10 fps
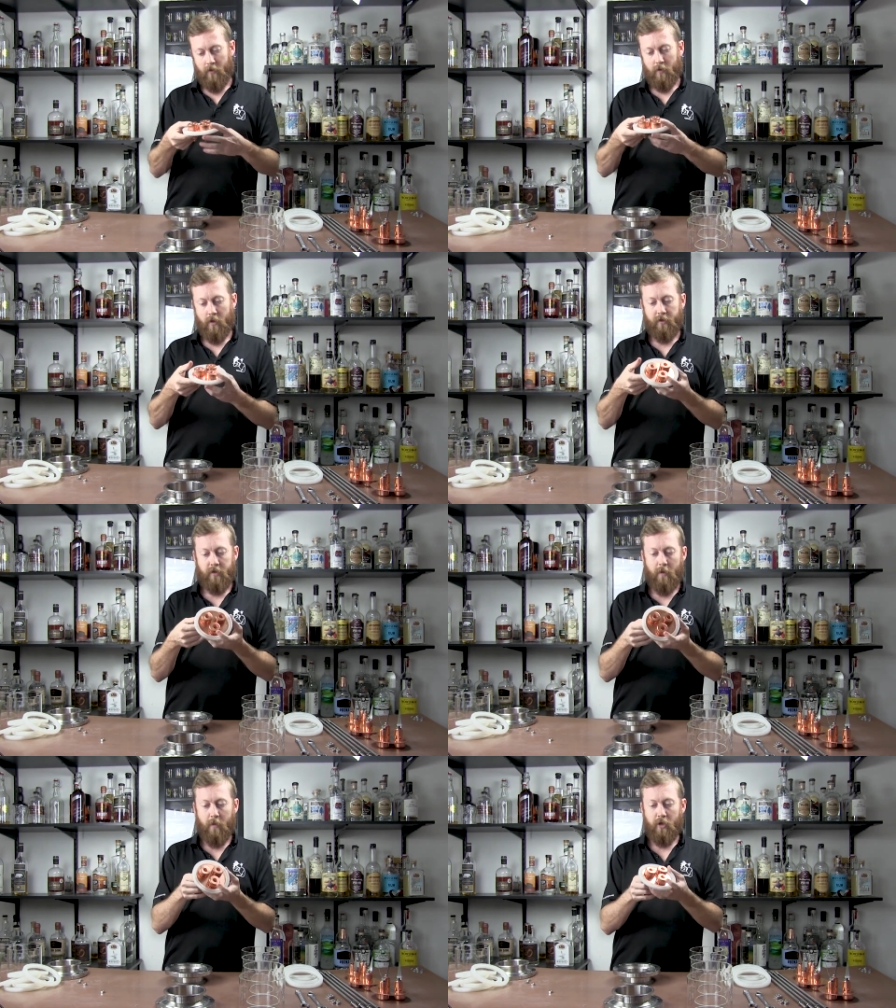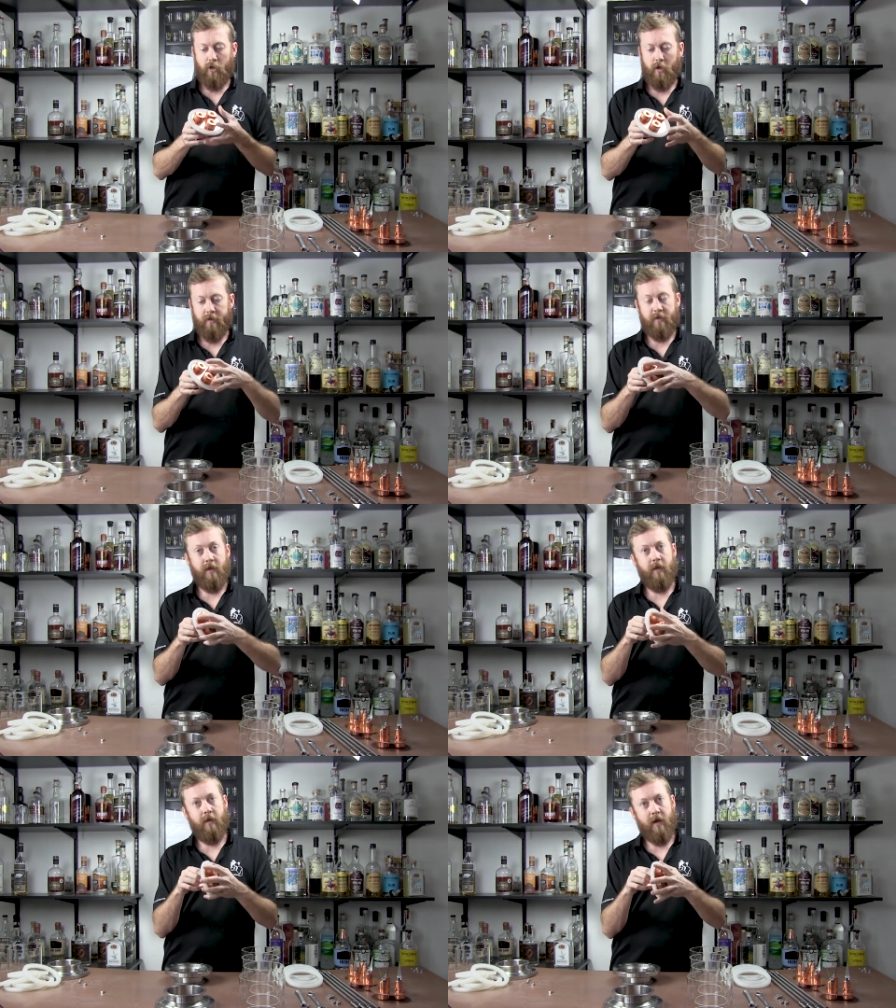we're all set. Make sure it's
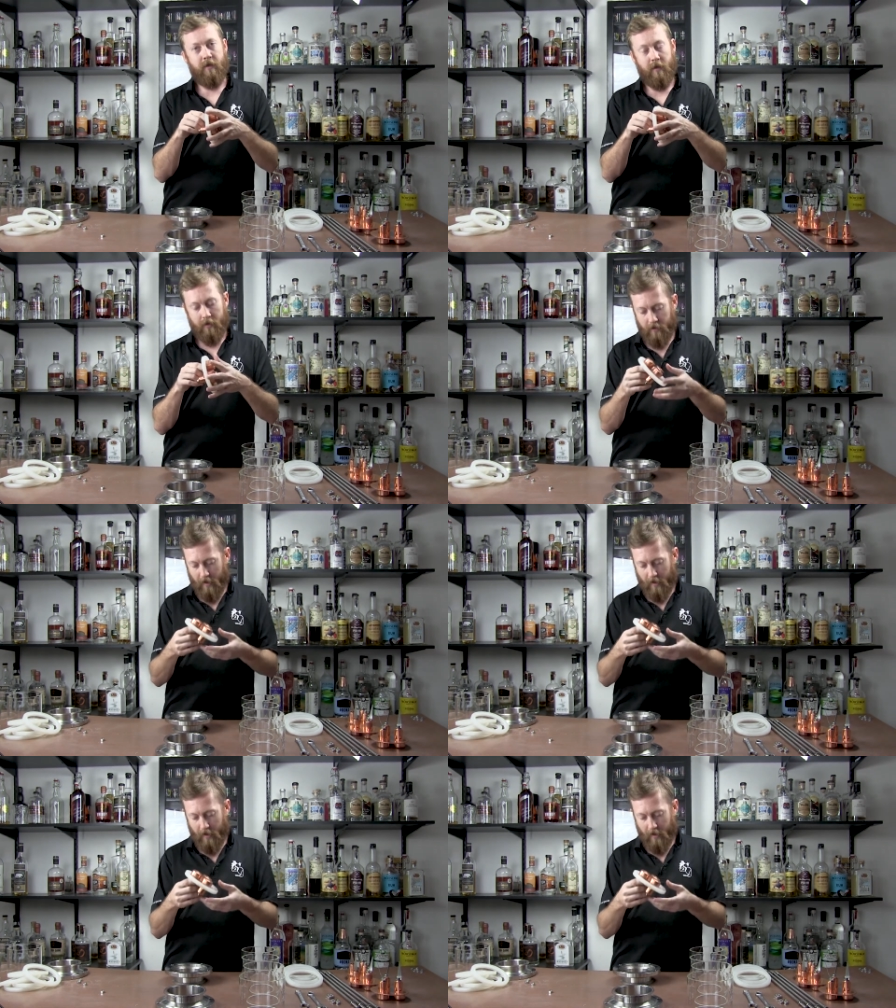seated nicely in the